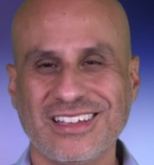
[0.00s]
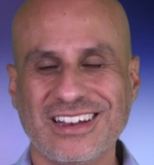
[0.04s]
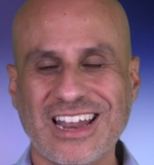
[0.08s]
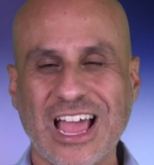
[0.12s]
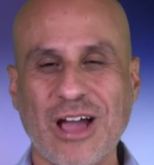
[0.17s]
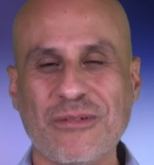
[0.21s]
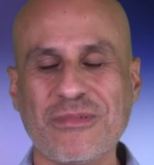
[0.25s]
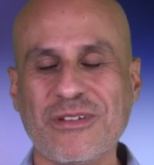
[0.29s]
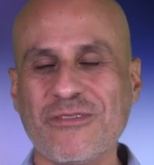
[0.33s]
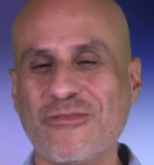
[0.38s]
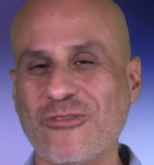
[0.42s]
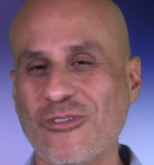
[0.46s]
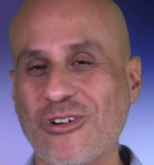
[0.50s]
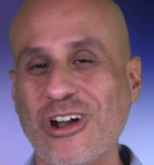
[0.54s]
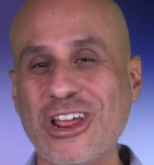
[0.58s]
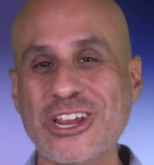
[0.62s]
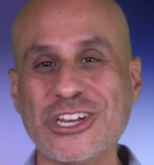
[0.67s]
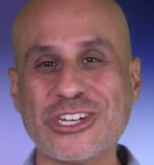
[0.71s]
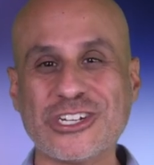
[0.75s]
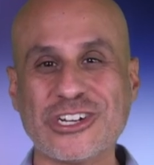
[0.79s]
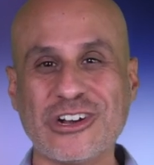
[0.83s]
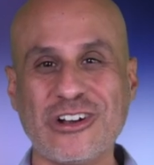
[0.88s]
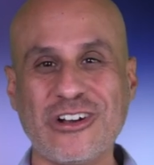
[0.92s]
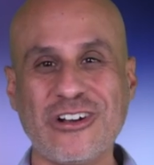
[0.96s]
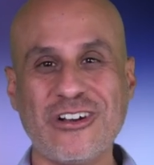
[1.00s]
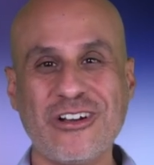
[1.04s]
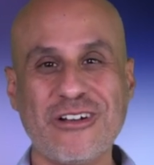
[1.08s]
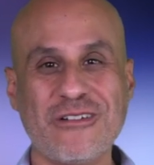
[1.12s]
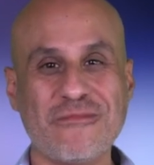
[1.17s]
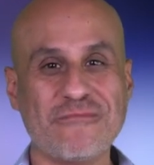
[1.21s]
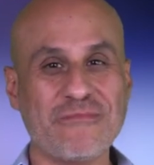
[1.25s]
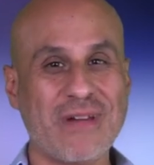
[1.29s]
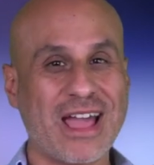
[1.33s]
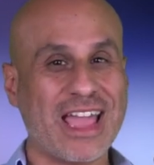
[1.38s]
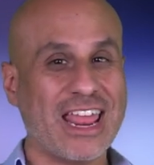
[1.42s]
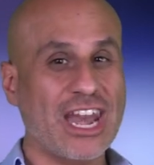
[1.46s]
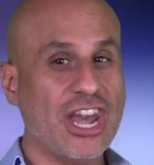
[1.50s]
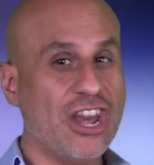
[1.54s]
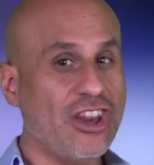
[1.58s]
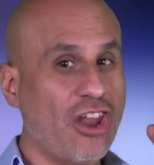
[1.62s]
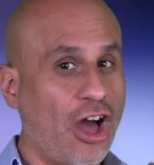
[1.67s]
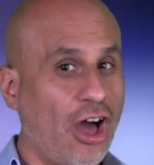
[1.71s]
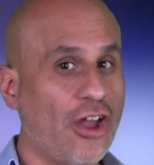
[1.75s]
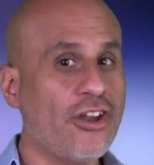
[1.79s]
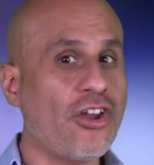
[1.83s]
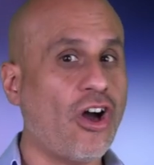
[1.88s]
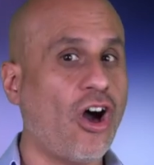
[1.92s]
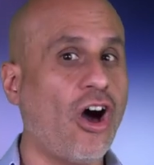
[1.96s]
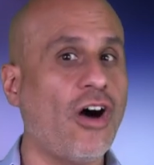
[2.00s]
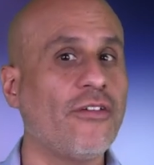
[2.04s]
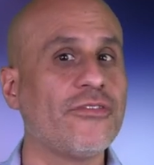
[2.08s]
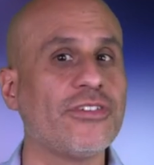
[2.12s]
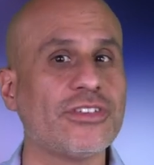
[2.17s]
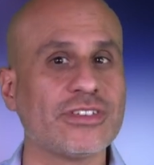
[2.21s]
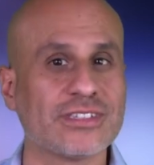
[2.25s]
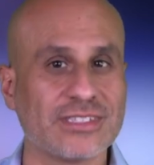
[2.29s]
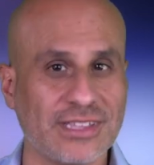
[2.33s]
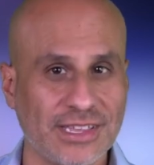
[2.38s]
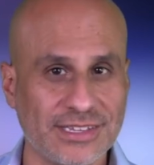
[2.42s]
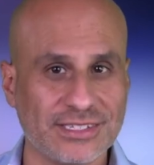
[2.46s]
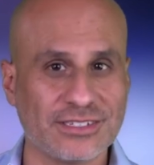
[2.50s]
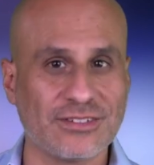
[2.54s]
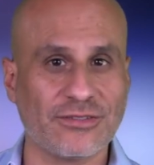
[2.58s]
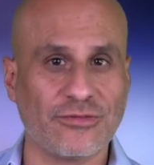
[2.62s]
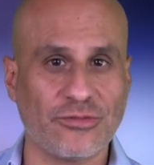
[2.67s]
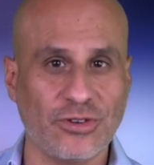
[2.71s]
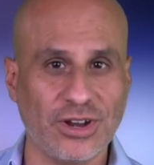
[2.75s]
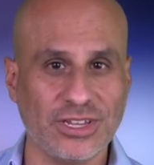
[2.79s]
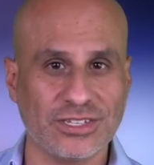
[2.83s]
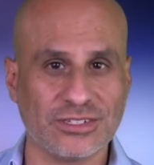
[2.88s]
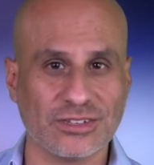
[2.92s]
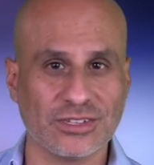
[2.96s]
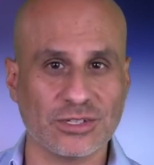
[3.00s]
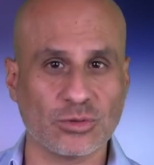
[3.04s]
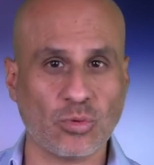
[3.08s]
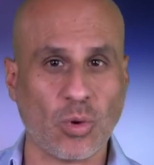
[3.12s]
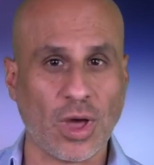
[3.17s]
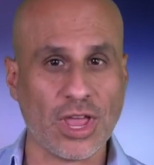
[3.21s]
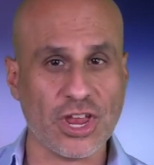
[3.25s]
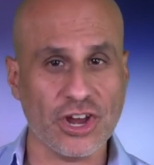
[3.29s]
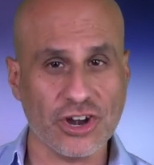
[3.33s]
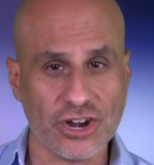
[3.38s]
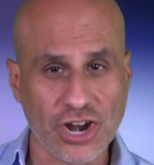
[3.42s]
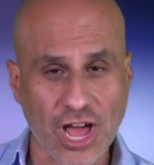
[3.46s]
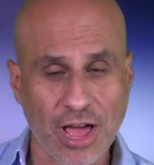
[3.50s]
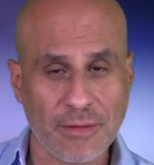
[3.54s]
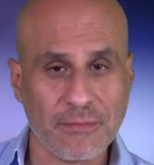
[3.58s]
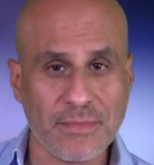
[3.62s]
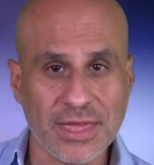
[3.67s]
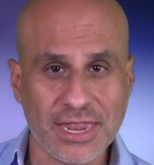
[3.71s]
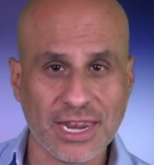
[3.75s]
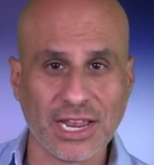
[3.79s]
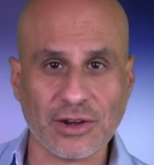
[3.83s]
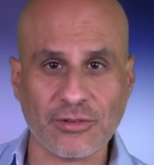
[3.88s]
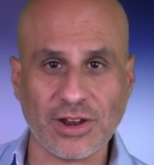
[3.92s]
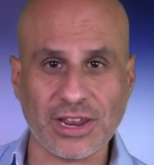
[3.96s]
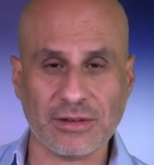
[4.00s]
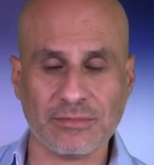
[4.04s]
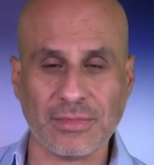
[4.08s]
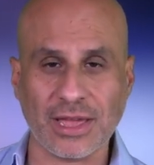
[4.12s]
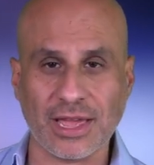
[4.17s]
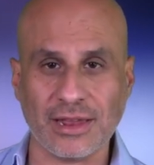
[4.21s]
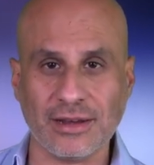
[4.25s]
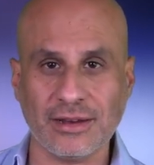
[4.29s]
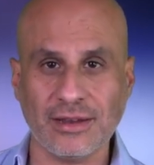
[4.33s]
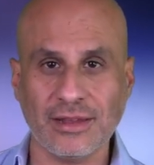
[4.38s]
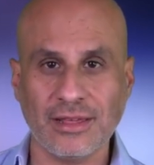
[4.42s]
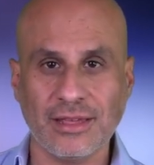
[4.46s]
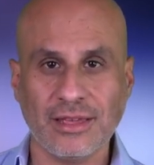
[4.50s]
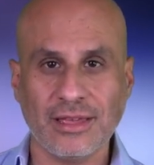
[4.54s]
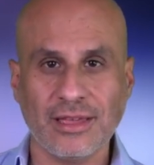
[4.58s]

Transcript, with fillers: Now, before I share my non obvious list of reasons why you're not meeting great men,